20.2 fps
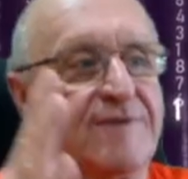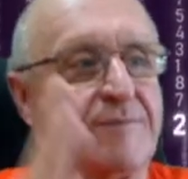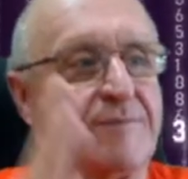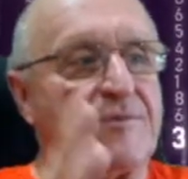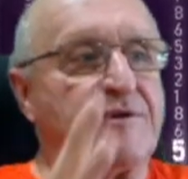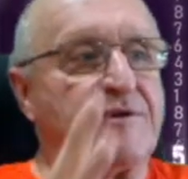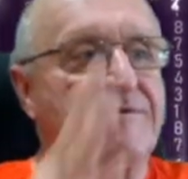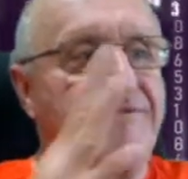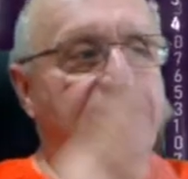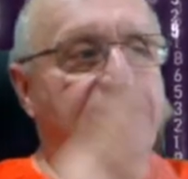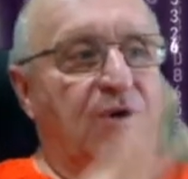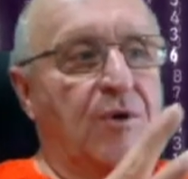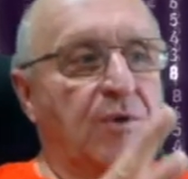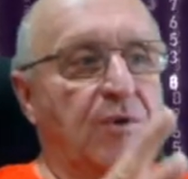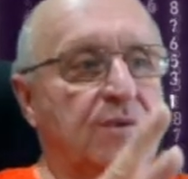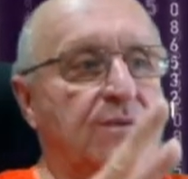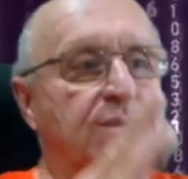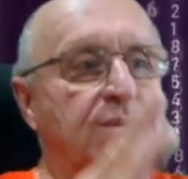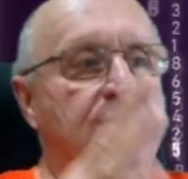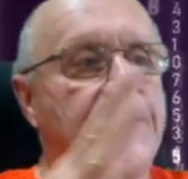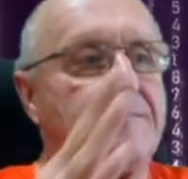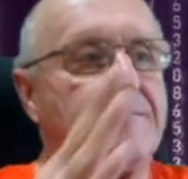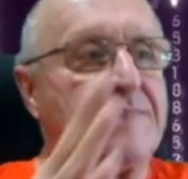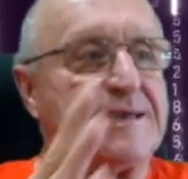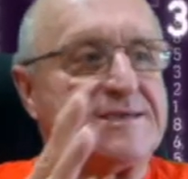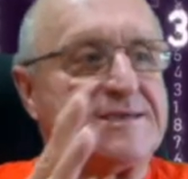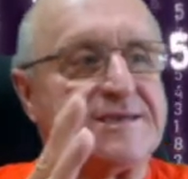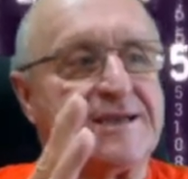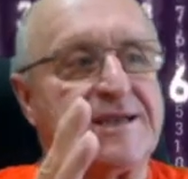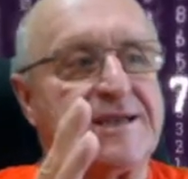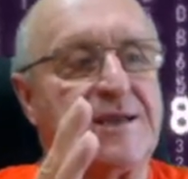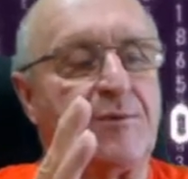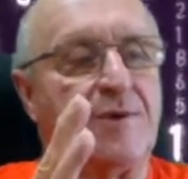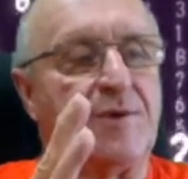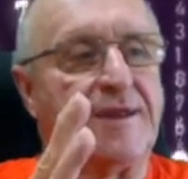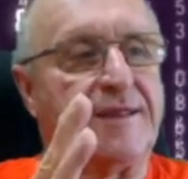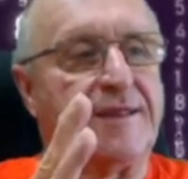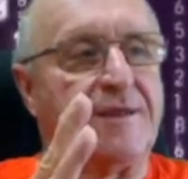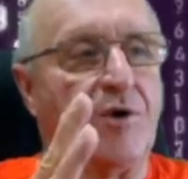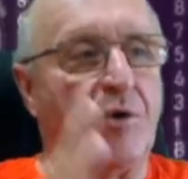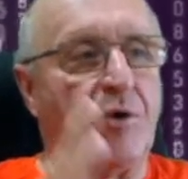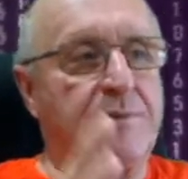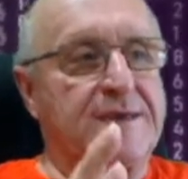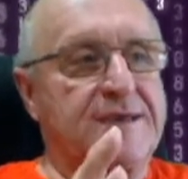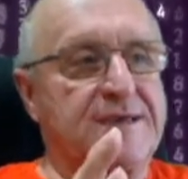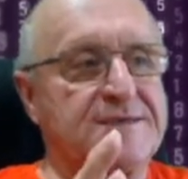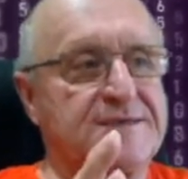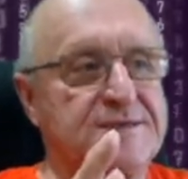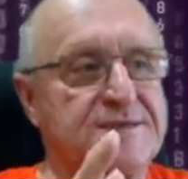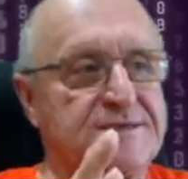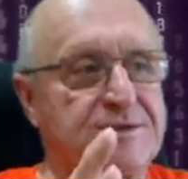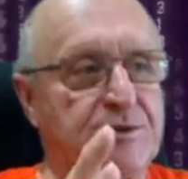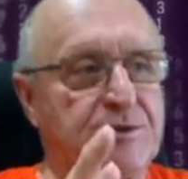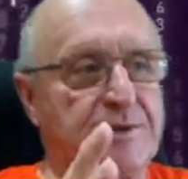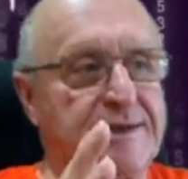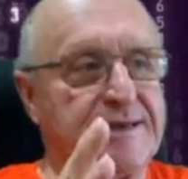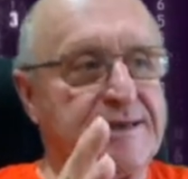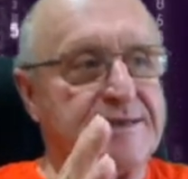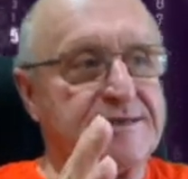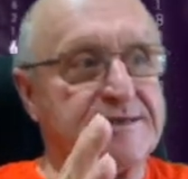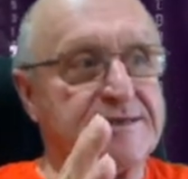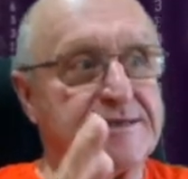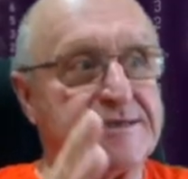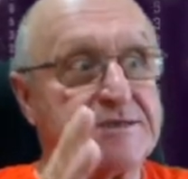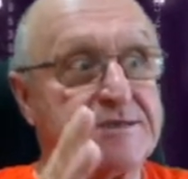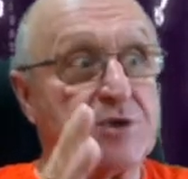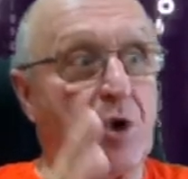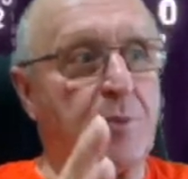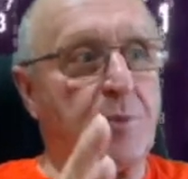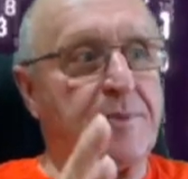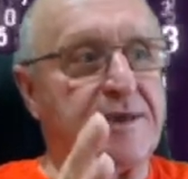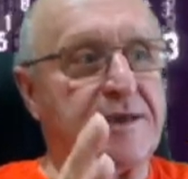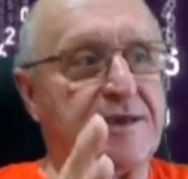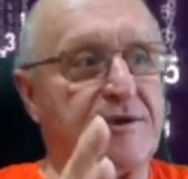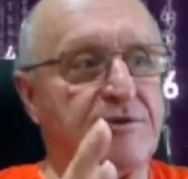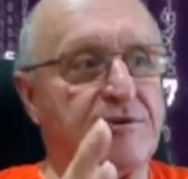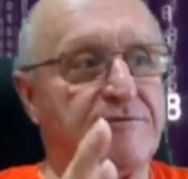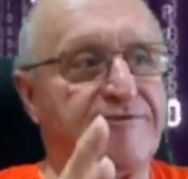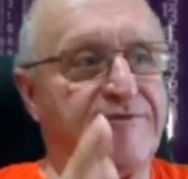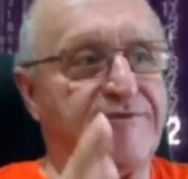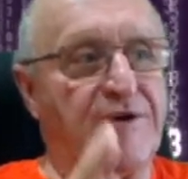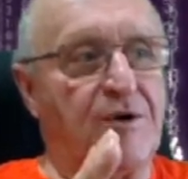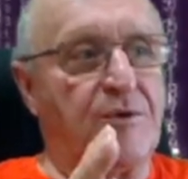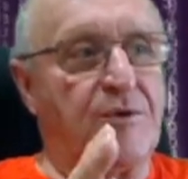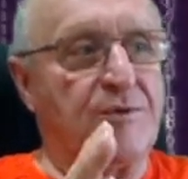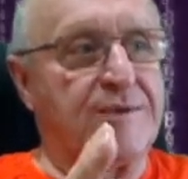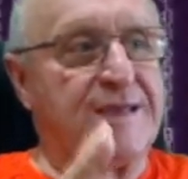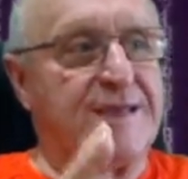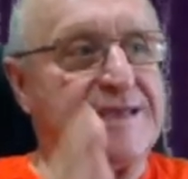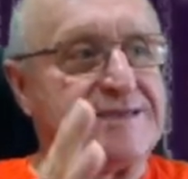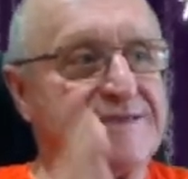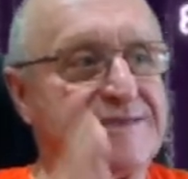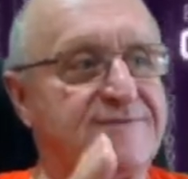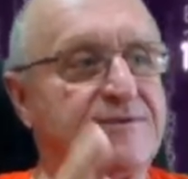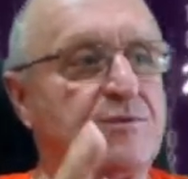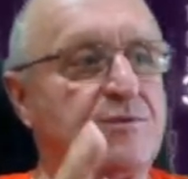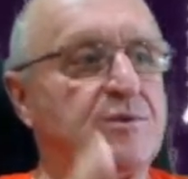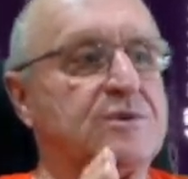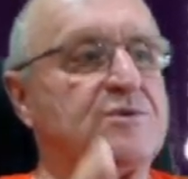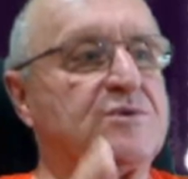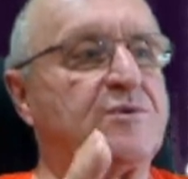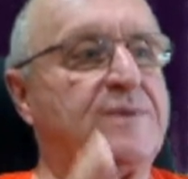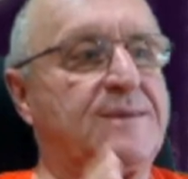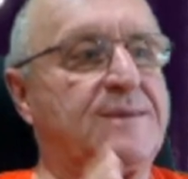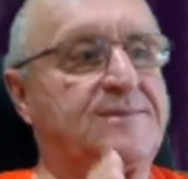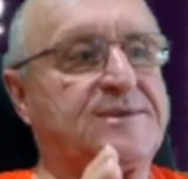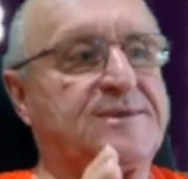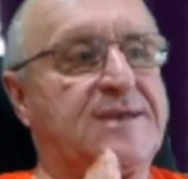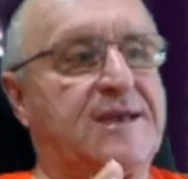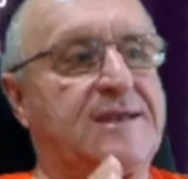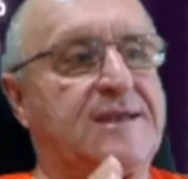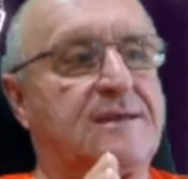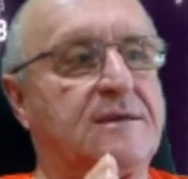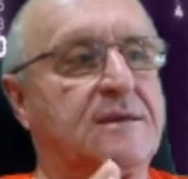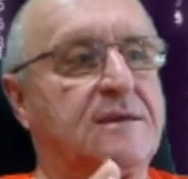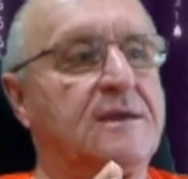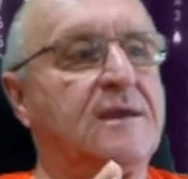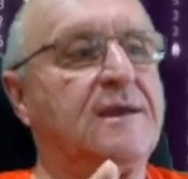from your phone, basically what OBS is doing is it's opening your phone as if it was a website.